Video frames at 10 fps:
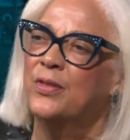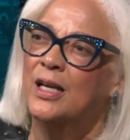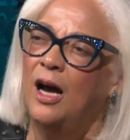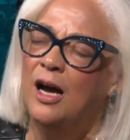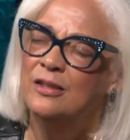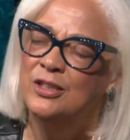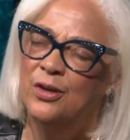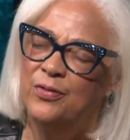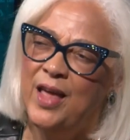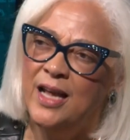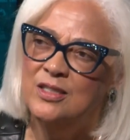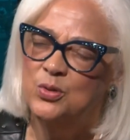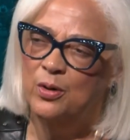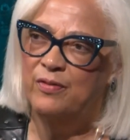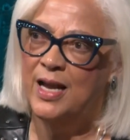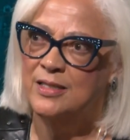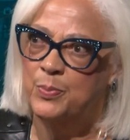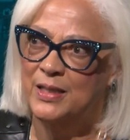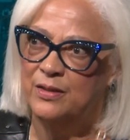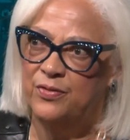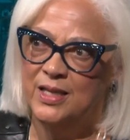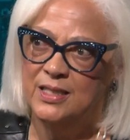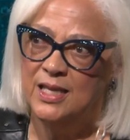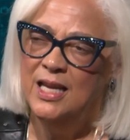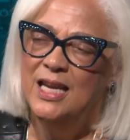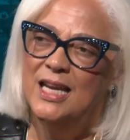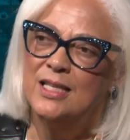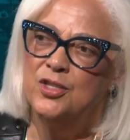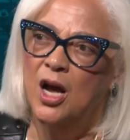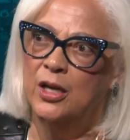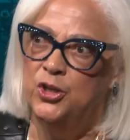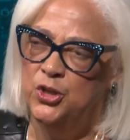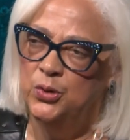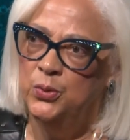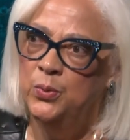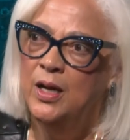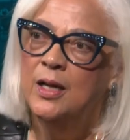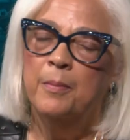the that sort of aspect of things is not new,